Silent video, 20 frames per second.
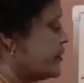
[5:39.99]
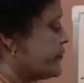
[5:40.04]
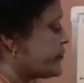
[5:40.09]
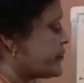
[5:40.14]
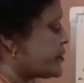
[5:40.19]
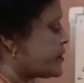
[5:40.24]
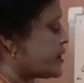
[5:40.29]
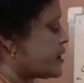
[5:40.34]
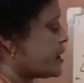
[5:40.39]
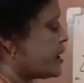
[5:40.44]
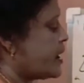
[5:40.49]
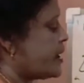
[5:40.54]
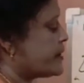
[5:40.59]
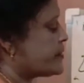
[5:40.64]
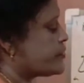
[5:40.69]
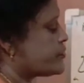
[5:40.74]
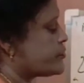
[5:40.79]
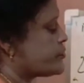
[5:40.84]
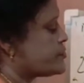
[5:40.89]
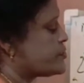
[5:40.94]
3
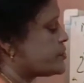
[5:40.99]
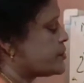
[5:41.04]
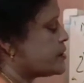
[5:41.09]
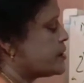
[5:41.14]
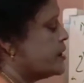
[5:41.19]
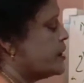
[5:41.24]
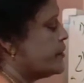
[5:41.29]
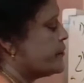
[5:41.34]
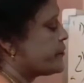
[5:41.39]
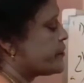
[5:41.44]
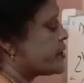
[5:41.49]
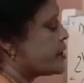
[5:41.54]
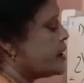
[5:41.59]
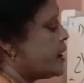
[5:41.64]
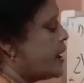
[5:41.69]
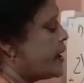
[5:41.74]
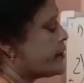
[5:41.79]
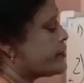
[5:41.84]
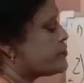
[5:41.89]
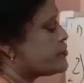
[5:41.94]
hydrogen. 3
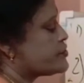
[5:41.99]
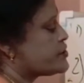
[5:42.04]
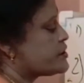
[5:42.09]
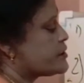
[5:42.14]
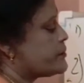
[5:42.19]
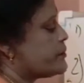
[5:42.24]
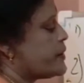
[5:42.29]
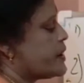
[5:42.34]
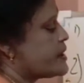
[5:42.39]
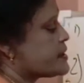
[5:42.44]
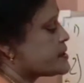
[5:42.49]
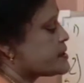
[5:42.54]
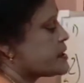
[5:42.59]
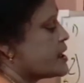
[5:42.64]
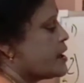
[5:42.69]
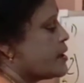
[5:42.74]
hydrogen plus